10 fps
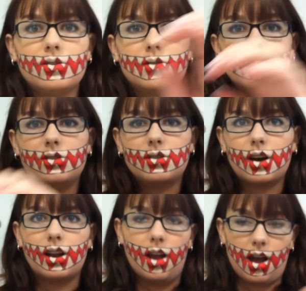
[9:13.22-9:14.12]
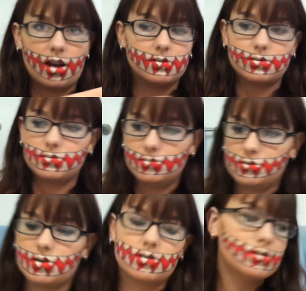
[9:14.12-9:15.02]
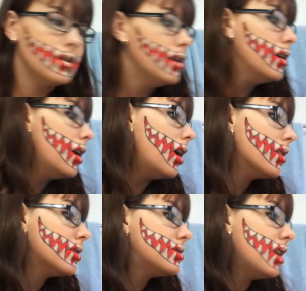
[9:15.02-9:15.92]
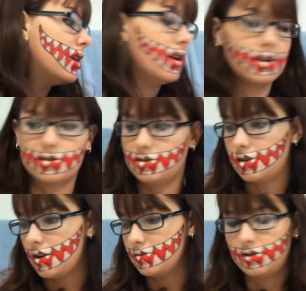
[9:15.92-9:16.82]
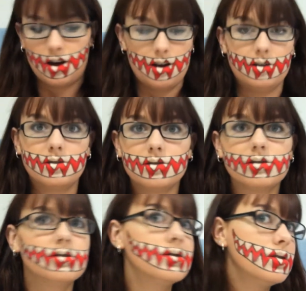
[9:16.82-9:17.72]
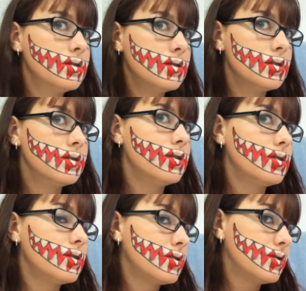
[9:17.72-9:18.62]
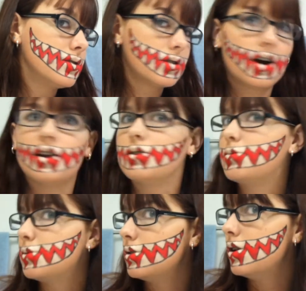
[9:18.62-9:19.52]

So once you kind of have just all the shading and stuff done, this is kind of